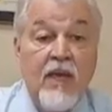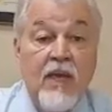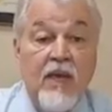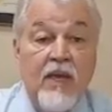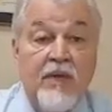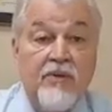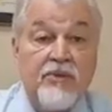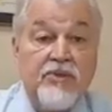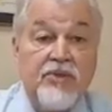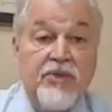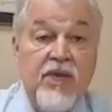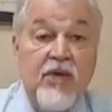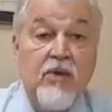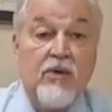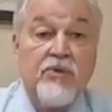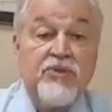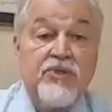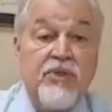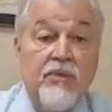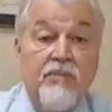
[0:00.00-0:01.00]
There's a thing
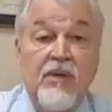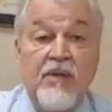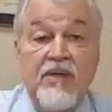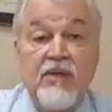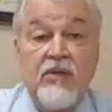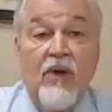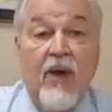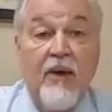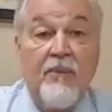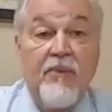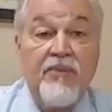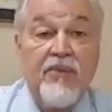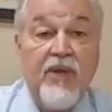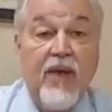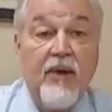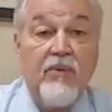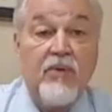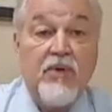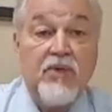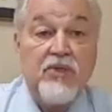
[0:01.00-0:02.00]
called subclinical
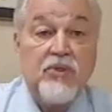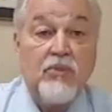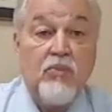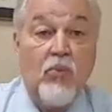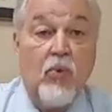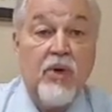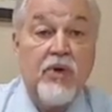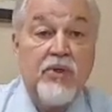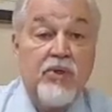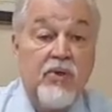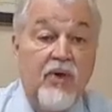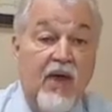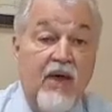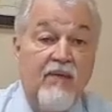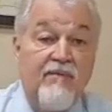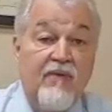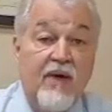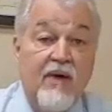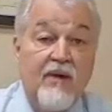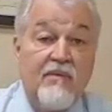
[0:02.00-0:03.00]
hypothyroidism, where you
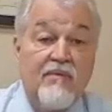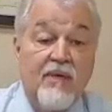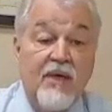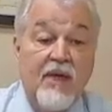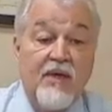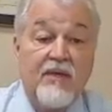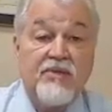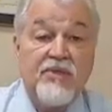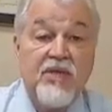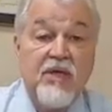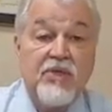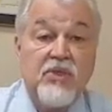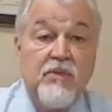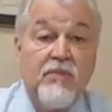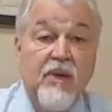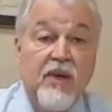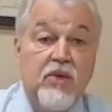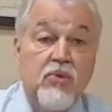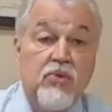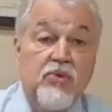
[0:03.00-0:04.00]
have say
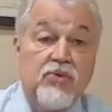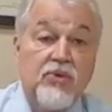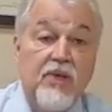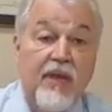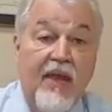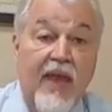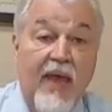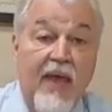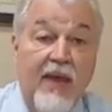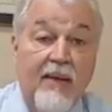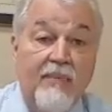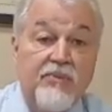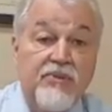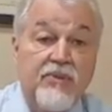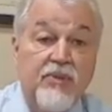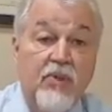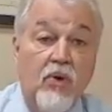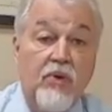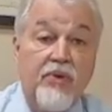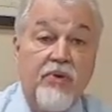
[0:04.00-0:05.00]
somebody whose labs
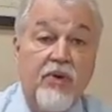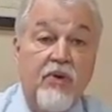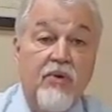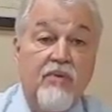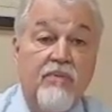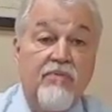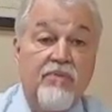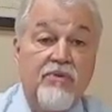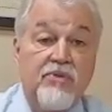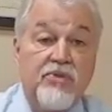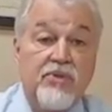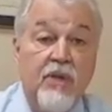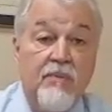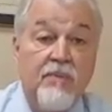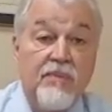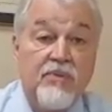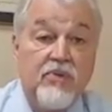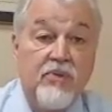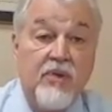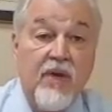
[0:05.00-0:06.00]
or their
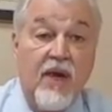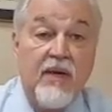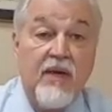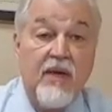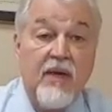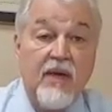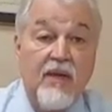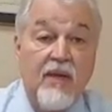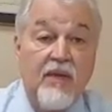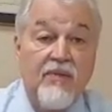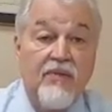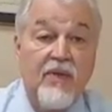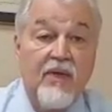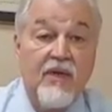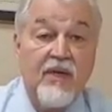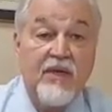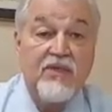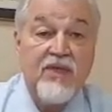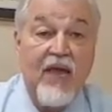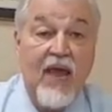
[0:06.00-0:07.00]
symptoms are not
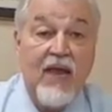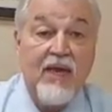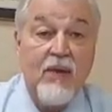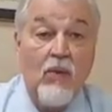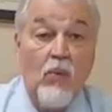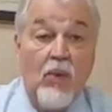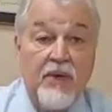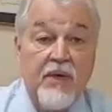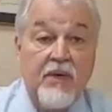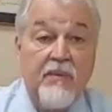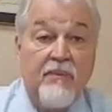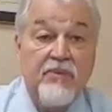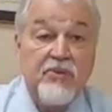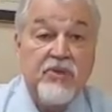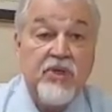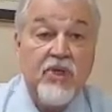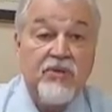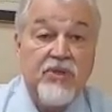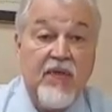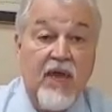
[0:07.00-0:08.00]
exactly
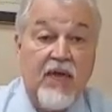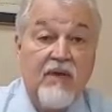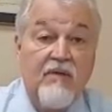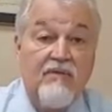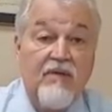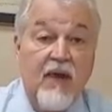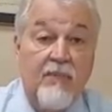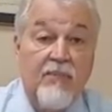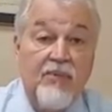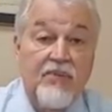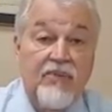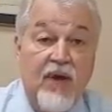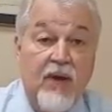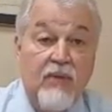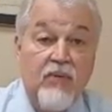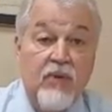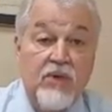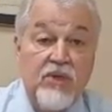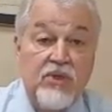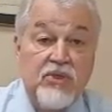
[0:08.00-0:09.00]
100% that of
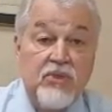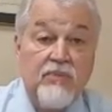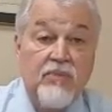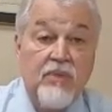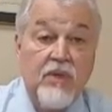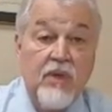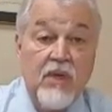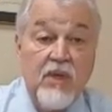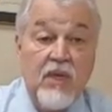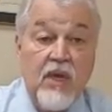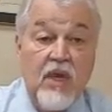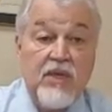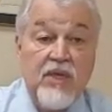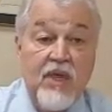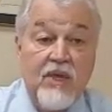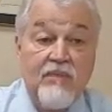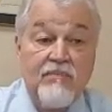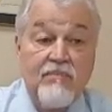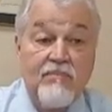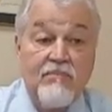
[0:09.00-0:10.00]
hypothyroidism, and
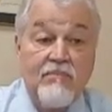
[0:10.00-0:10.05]
yet